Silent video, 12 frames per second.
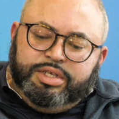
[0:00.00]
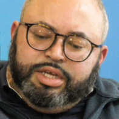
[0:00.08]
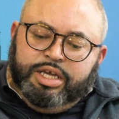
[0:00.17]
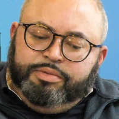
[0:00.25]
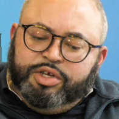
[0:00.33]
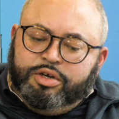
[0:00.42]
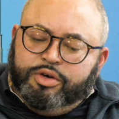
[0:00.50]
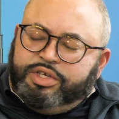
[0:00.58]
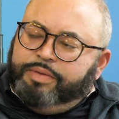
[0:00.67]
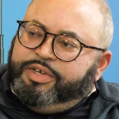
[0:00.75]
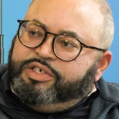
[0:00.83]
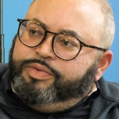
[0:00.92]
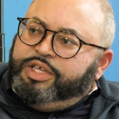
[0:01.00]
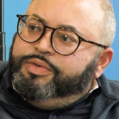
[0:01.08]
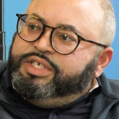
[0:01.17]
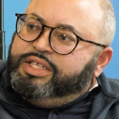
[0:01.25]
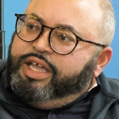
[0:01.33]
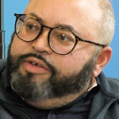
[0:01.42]
named the coach at Michigan, when he was
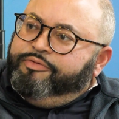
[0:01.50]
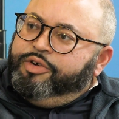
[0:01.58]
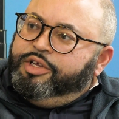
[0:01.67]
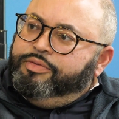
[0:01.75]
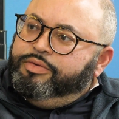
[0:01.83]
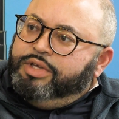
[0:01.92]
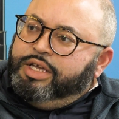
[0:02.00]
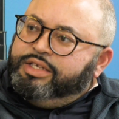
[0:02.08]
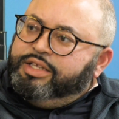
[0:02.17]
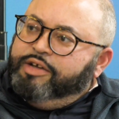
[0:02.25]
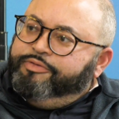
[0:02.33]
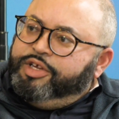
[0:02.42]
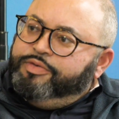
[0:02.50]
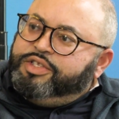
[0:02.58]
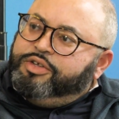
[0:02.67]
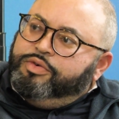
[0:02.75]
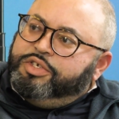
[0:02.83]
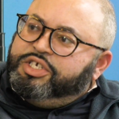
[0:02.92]
at Stanford, he was
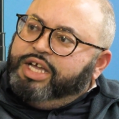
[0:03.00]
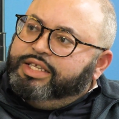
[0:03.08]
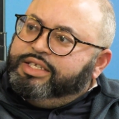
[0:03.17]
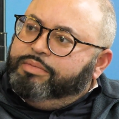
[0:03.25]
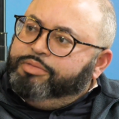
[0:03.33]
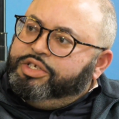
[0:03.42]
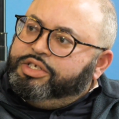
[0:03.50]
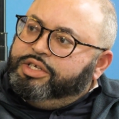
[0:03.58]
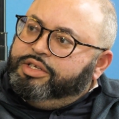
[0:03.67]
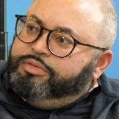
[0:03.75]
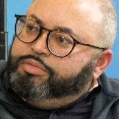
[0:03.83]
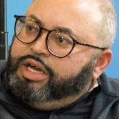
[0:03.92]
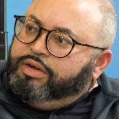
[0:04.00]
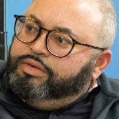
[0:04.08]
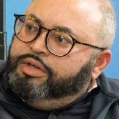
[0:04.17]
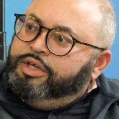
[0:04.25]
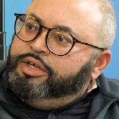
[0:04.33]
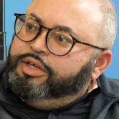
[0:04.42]
throwing shots at Michigan about
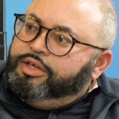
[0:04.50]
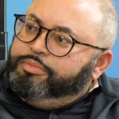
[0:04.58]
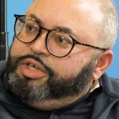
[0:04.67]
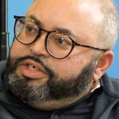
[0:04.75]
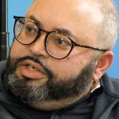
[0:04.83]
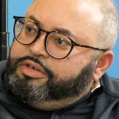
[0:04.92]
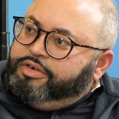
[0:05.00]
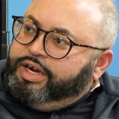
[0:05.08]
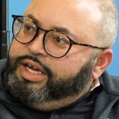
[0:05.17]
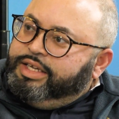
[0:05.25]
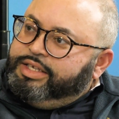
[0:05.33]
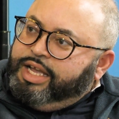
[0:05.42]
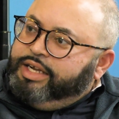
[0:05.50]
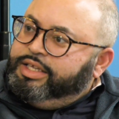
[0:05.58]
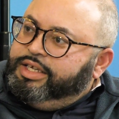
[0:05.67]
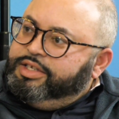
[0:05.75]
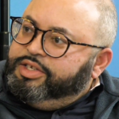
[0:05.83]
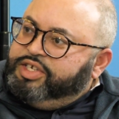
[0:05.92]
Michigan grads not
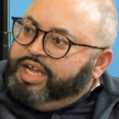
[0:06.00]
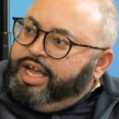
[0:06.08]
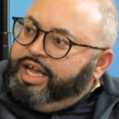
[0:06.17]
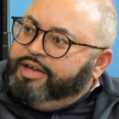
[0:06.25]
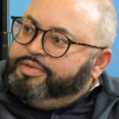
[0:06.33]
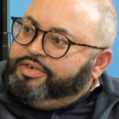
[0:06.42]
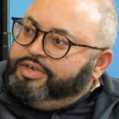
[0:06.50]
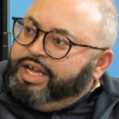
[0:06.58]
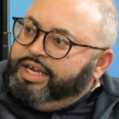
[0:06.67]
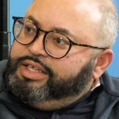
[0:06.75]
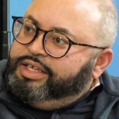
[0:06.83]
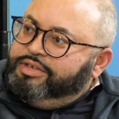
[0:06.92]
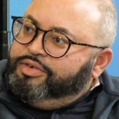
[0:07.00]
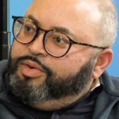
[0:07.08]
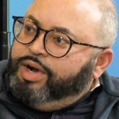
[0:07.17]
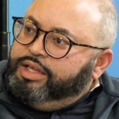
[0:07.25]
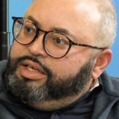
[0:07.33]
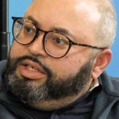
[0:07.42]
getting jobs or not getting quality